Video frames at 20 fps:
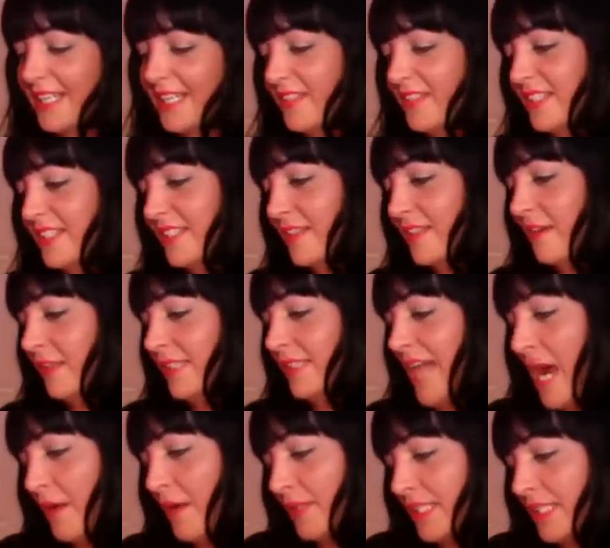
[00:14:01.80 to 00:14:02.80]
and this is called
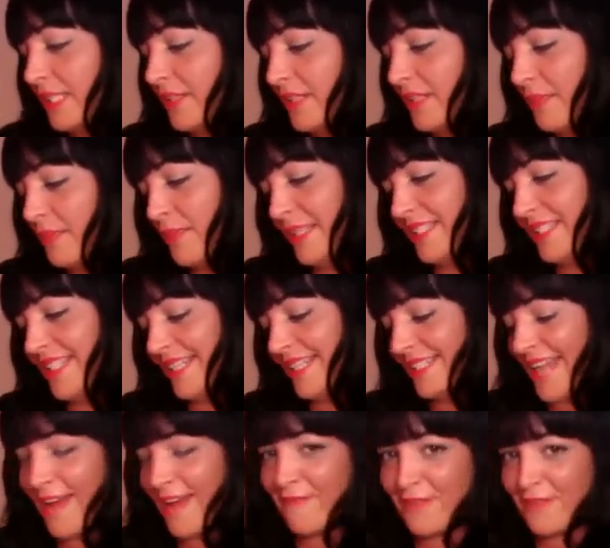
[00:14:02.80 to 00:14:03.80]
How to Look the Best
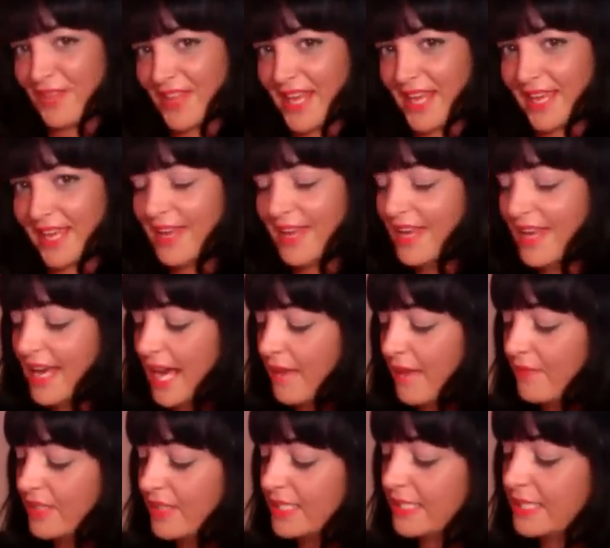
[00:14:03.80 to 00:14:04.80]
at Everything,
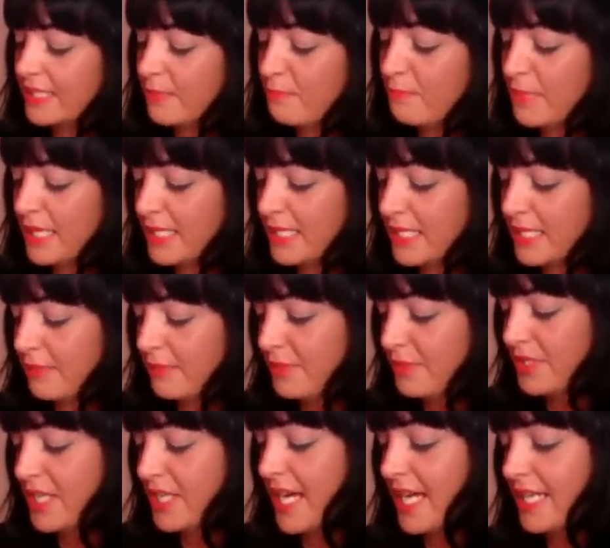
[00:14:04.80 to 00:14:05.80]
and this is the medium
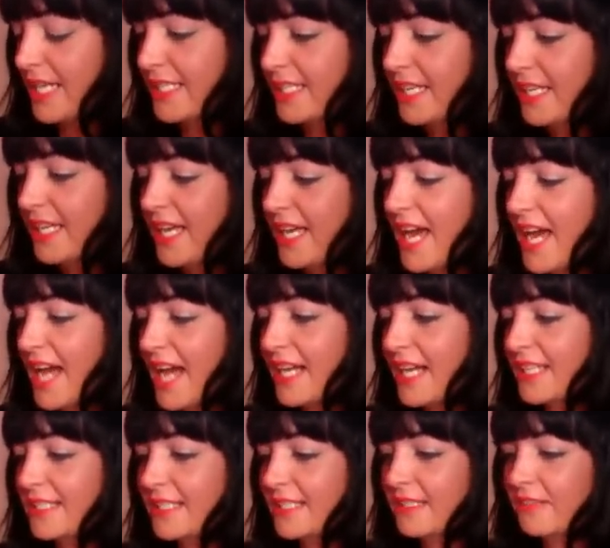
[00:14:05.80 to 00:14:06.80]
shade. And
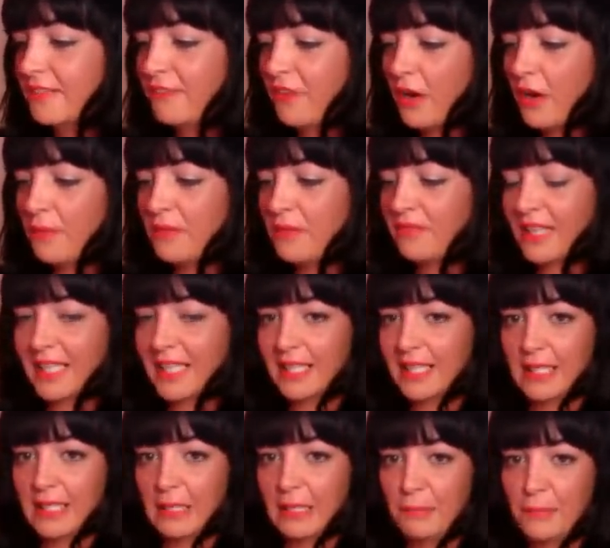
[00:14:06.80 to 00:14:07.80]
it's in the form of like a
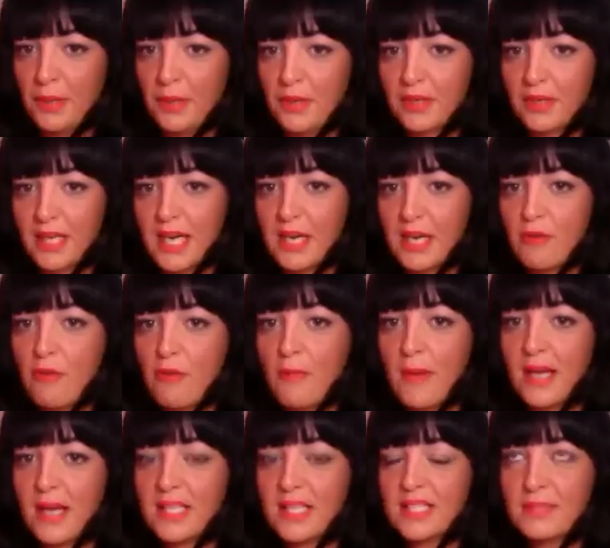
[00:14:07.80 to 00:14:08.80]
little book, and it
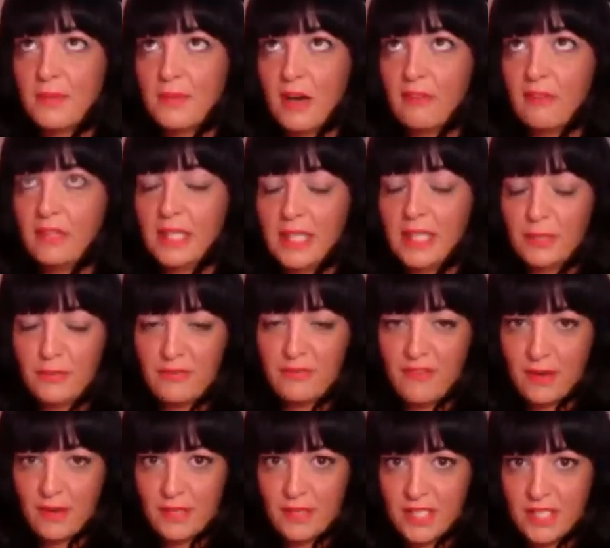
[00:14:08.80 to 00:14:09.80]
reminds me of a liquid
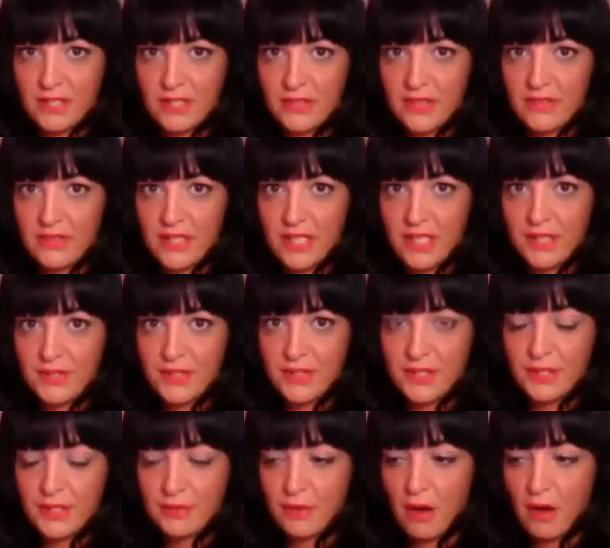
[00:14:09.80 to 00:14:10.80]
foundation that they used
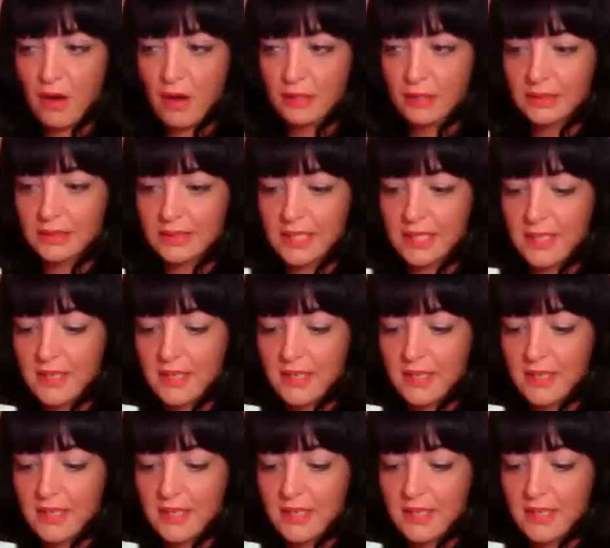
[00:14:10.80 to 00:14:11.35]
to do called